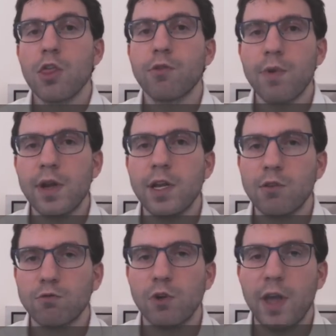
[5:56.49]

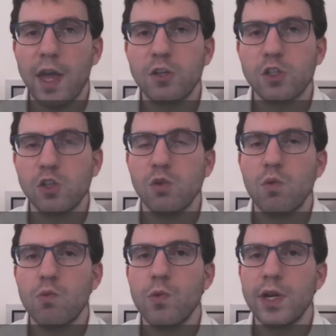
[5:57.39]
Threatening rook h two,
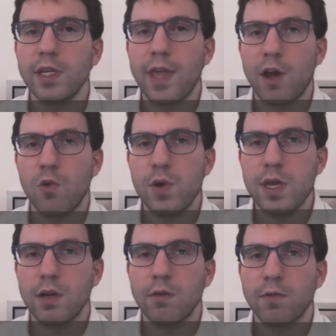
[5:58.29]
winning that
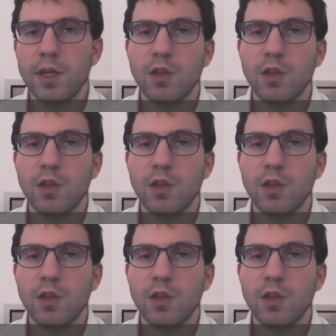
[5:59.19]
queen, right?